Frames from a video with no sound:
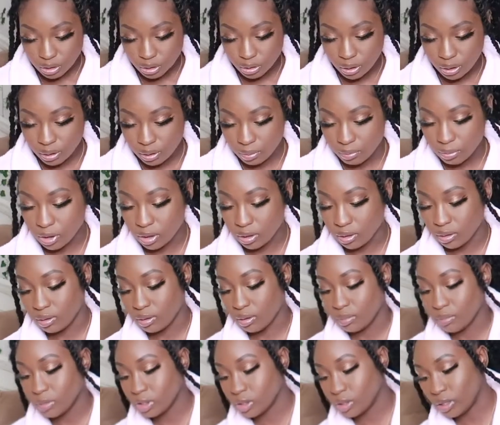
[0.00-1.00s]
try them on. I'm
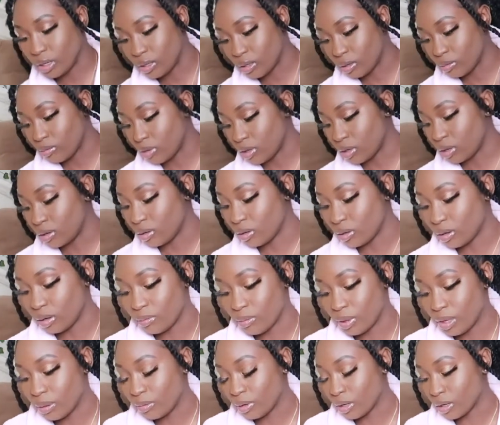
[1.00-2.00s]
gonna try them on. I'm
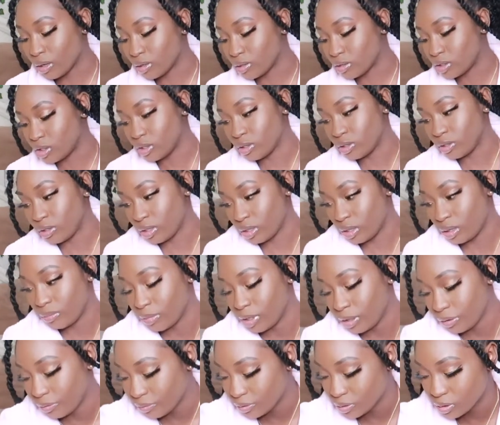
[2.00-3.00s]
probably not gonna show y'all. My
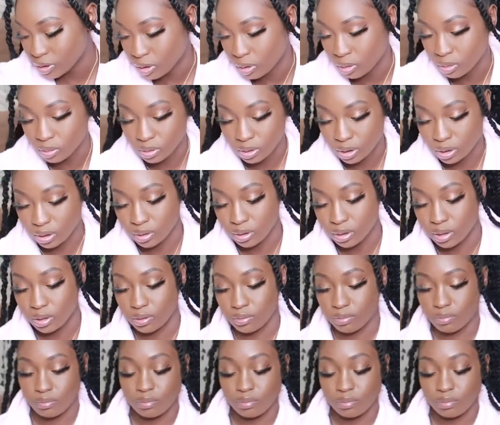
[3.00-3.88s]
toes aren't done.